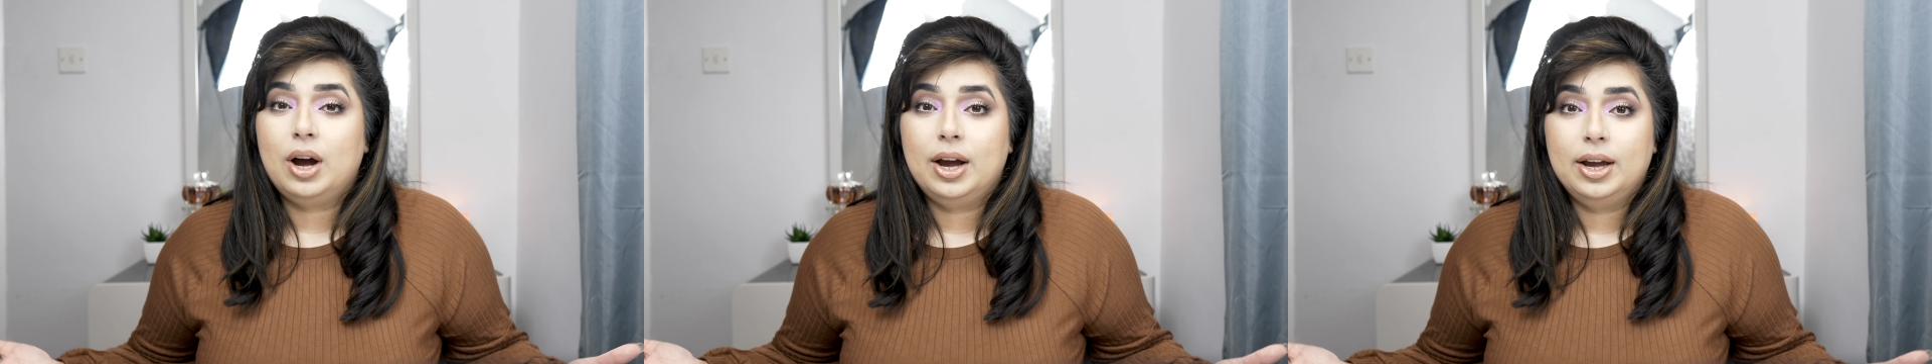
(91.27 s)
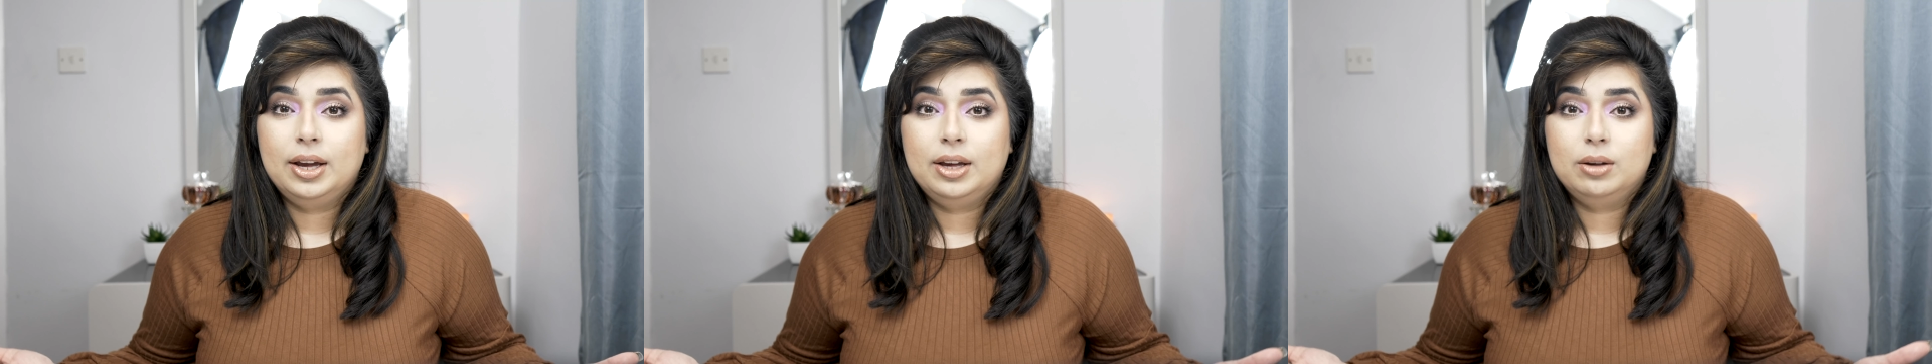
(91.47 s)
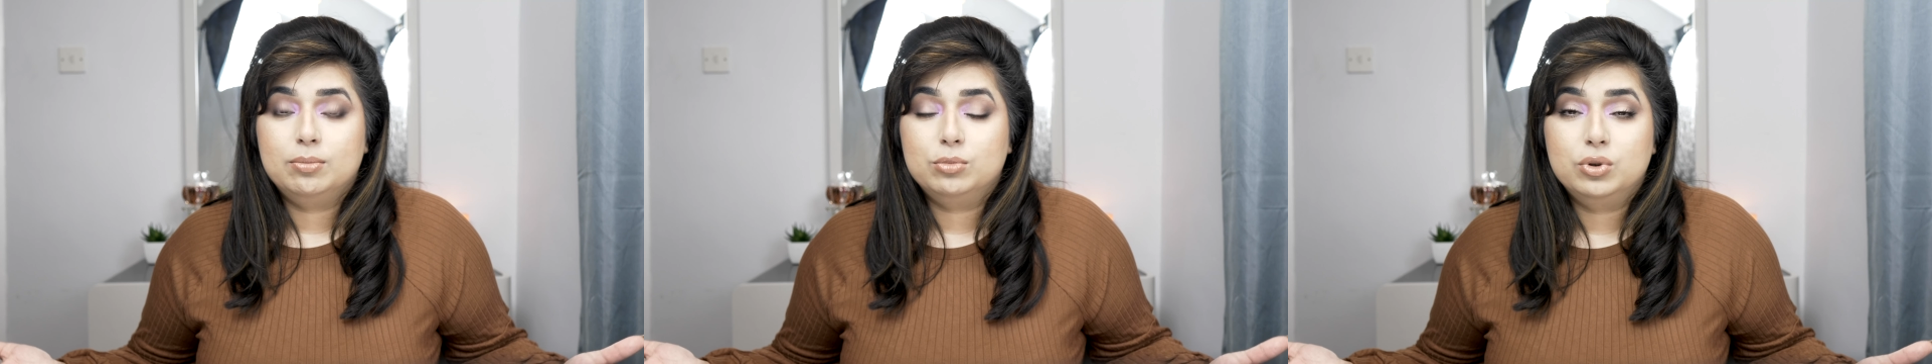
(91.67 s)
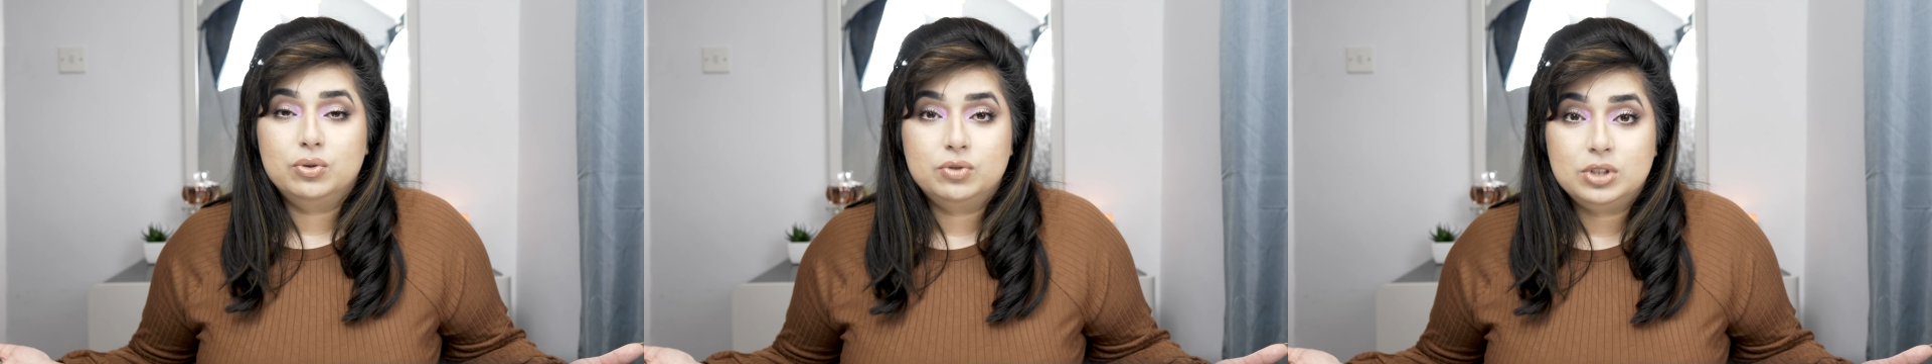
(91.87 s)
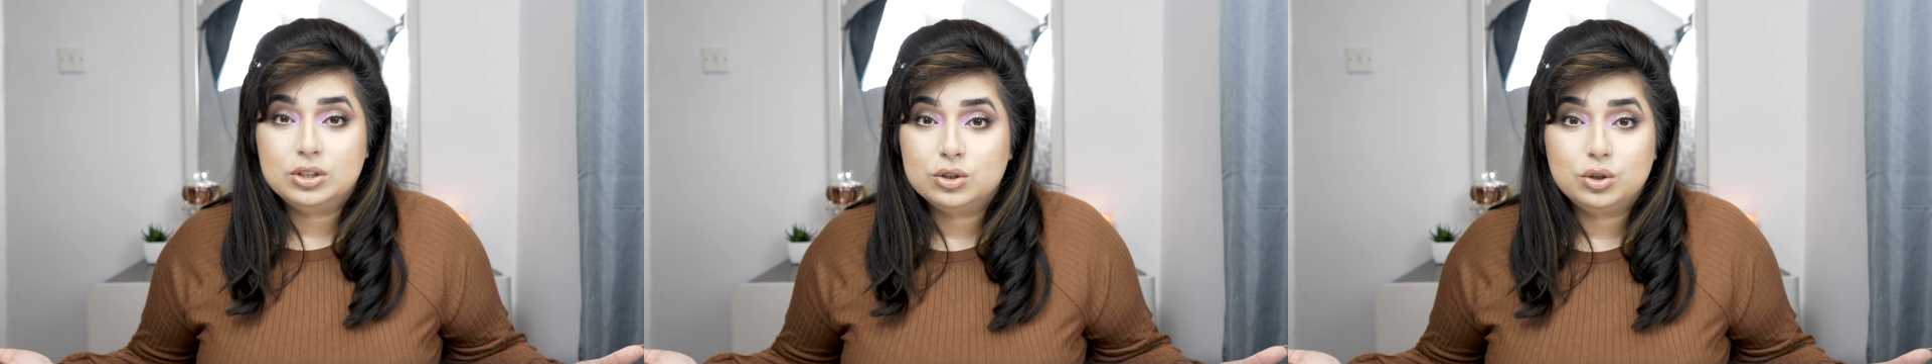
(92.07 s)
I
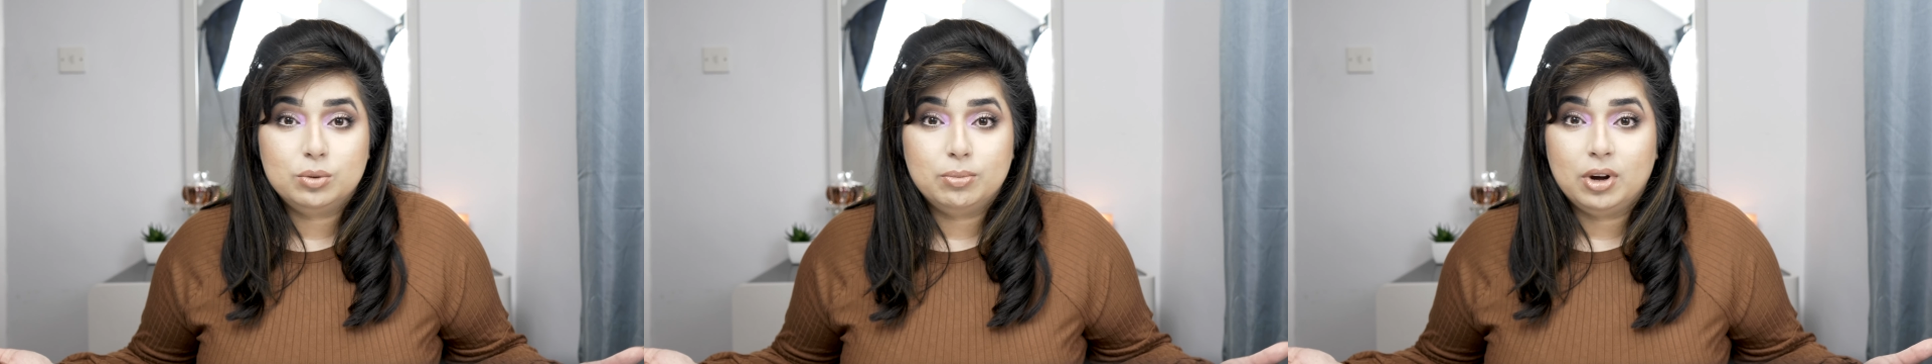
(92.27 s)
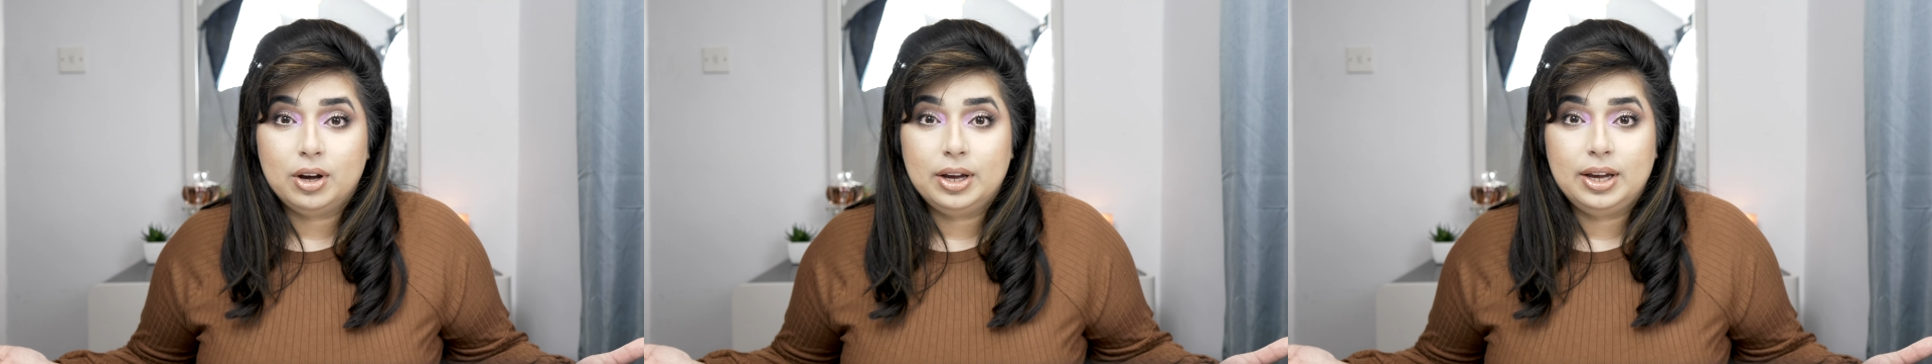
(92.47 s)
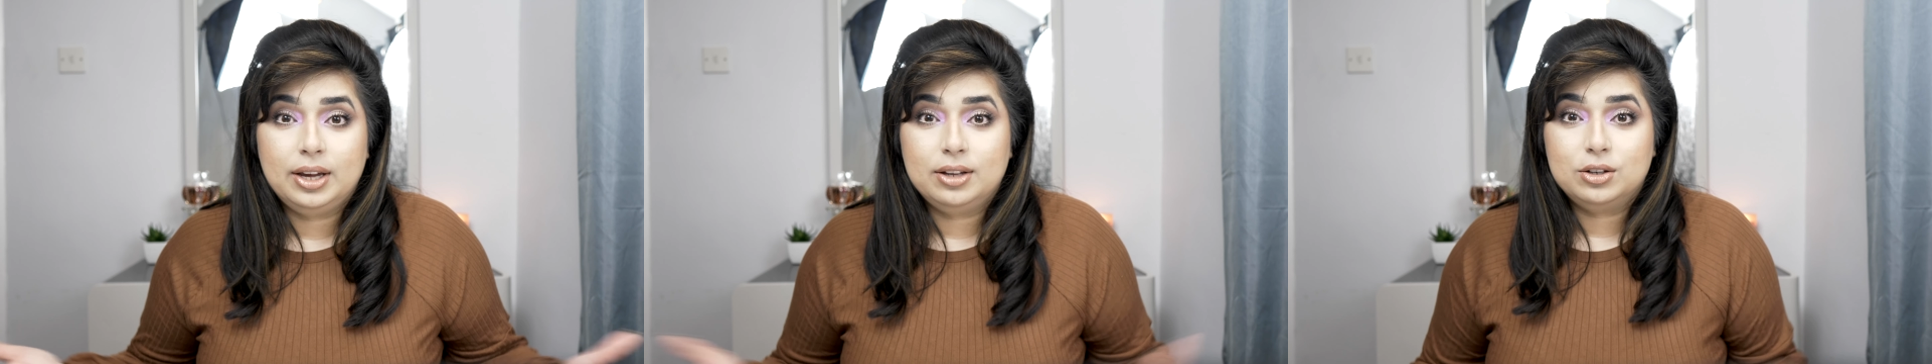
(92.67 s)
moved into my